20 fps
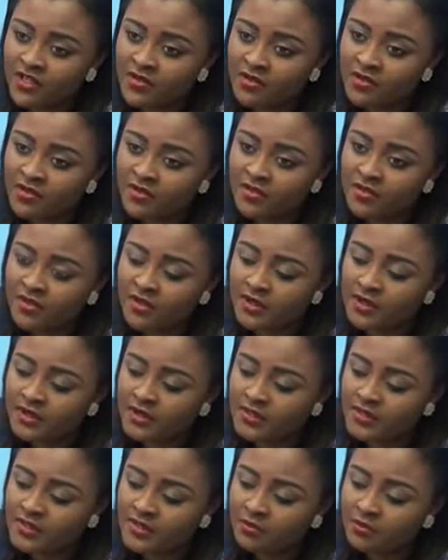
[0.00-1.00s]
youth
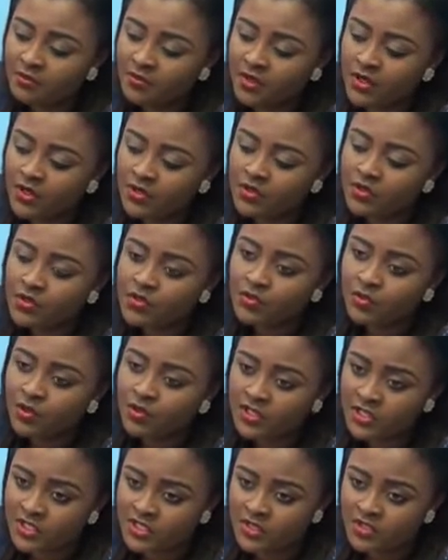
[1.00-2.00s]
is a huge
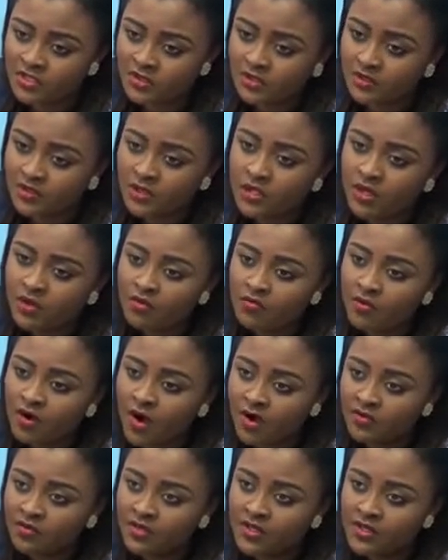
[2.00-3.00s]
potential for
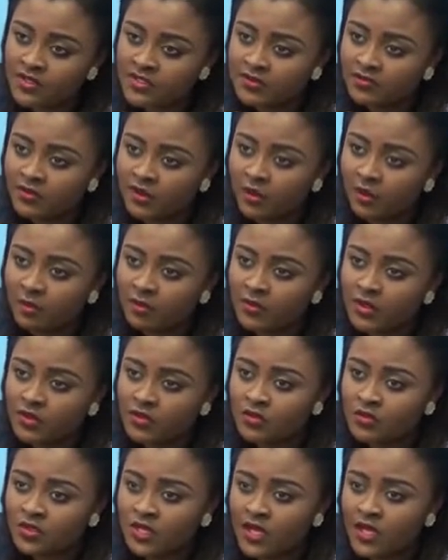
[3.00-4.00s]
Africa's development.
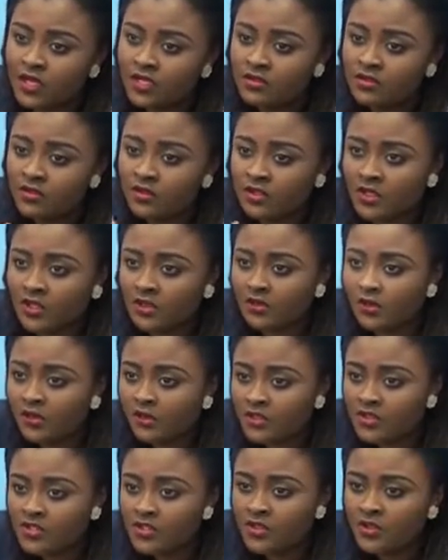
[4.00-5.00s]
Today in new
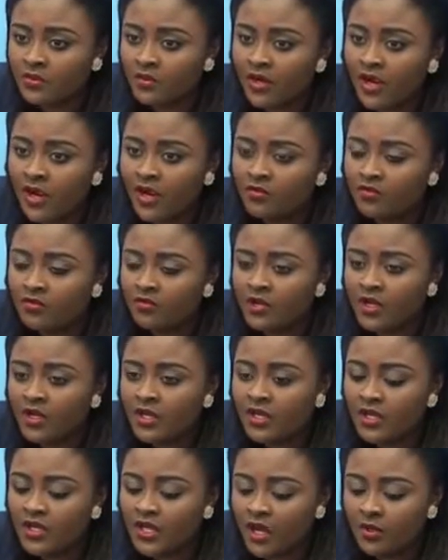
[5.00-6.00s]
technology, we have
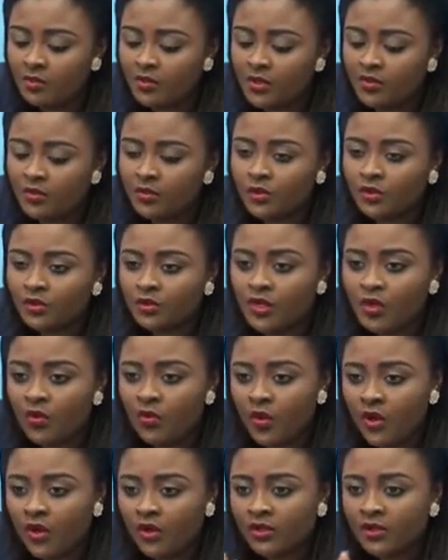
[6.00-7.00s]
young people
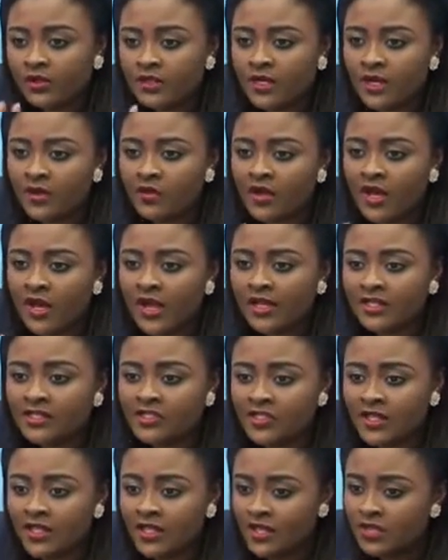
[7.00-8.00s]
doing well in
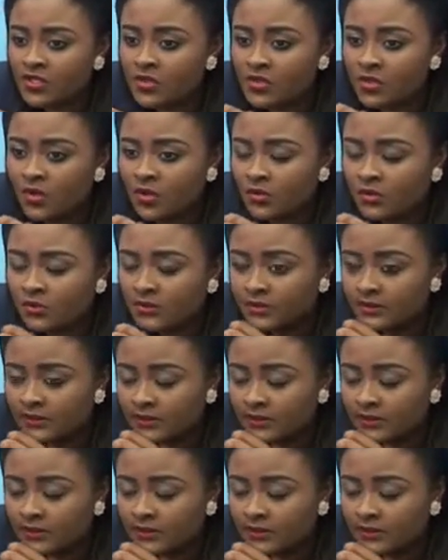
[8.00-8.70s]
agriculture and so on.